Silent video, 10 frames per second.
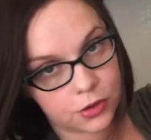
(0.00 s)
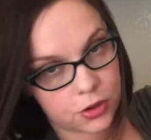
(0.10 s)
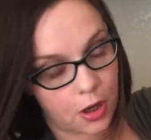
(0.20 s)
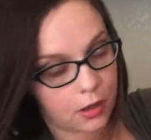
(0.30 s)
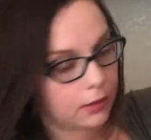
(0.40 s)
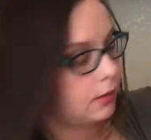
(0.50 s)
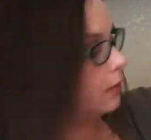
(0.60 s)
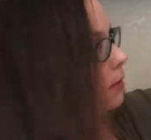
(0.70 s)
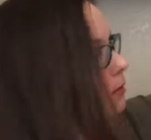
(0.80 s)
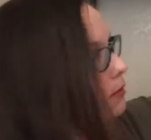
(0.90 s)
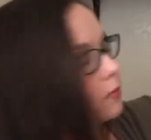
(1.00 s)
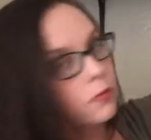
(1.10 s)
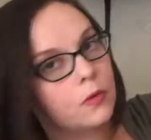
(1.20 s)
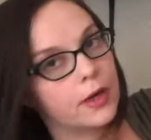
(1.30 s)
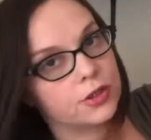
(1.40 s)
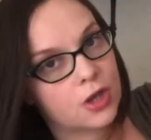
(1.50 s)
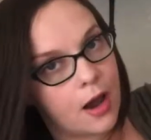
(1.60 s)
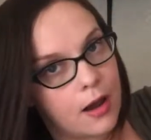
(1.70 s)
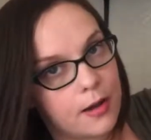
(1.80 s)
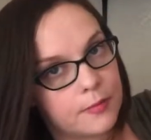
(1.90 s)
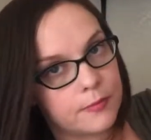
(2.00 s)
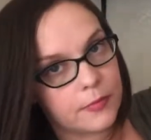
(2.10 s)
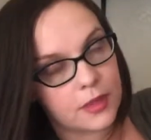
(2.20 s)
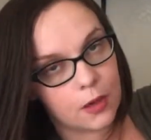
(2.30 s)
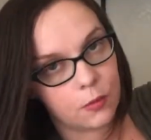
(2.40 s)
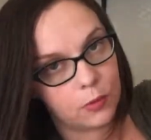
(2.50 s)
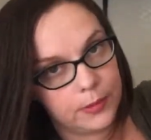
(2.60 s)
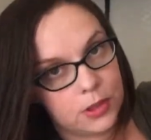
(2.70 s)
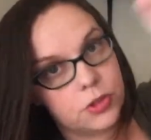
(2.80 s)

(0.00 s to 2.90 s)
chalk, which they will be